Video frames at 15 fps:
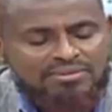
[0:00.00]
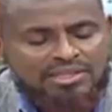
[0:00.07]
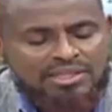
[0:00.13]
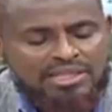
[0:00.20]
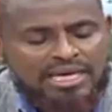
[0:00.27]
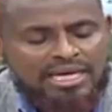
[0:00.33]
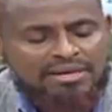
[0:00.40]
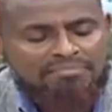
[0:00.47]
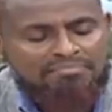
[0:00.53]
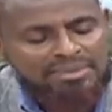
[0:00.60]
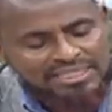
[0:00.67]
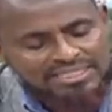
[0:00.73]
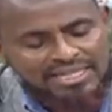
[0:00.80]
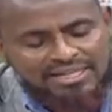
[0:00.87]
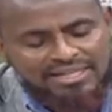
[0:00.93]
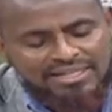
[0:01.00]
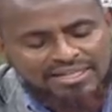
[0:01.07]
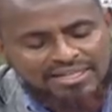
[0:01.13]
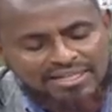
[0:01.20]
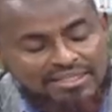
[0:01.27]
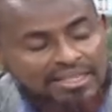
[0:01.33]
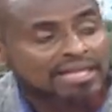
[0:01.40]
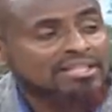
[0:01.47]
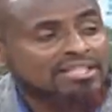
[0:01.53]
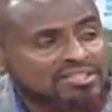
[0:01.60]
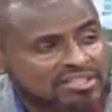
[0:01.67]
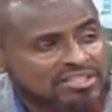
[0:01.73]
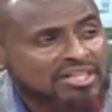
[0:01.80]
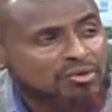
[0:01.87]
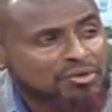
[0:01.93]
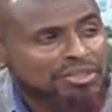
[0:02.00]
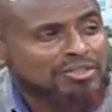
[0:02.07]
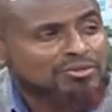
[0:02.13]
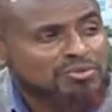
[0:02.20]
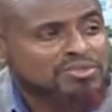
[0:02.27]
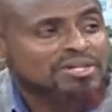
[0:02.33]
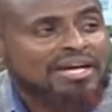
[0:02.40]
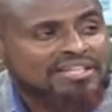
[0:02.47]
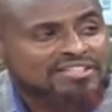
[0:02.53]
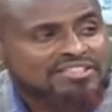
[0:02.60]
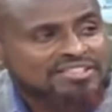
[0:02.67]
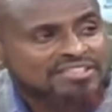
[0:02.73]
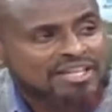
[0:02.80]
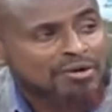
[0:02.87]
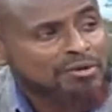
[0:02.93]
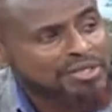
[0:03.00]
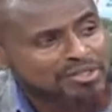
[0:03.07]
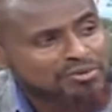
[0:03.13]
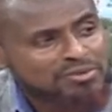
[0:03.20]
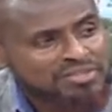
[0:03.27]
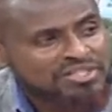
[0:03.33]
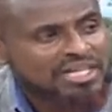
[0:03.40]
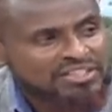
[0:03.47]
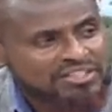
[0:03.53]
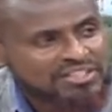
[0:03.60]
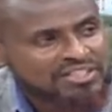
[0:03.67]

They are better, and this is according to science, according to research.